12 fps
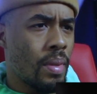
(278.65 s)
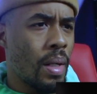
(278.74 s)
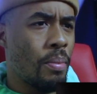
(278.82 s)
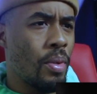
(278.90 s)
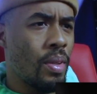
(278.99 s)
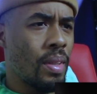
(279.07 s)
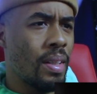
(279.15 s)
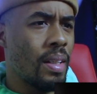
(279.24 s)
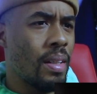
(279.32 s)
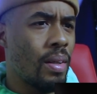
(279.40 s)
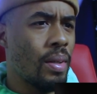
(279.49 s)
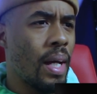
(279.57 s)
Come on.
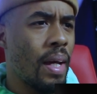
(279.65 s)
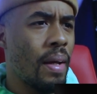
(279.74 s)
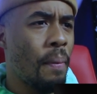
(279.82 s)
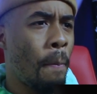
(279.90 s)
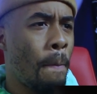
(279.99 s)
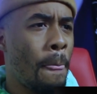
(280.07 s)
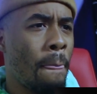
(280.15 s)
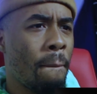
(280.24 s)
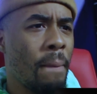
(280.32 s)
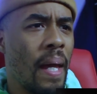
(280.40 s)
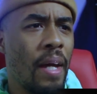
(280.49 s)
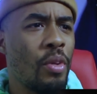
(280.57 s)
Okay.
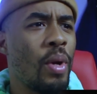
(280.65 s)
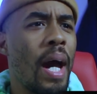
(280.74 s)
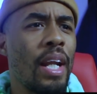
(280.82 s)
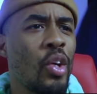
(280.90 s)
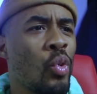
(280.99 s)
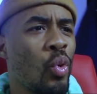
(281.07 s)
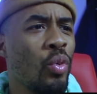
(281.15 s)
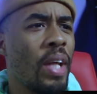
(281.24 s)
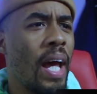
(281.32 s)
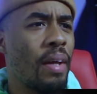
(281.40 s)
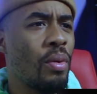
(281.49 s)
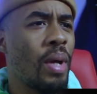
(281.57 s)
Yeah, you gotta groove
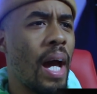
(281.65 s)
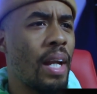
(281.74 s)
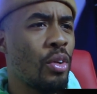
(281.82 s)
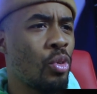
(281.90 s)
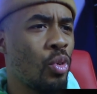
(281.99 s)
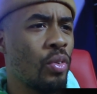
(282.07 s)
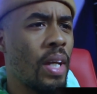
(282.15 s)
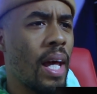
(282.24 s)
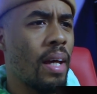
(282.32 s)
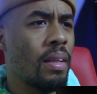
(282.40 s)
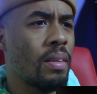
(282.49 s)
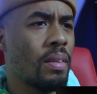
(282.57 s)
that. You gotta groove
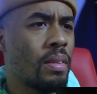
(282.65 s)
that.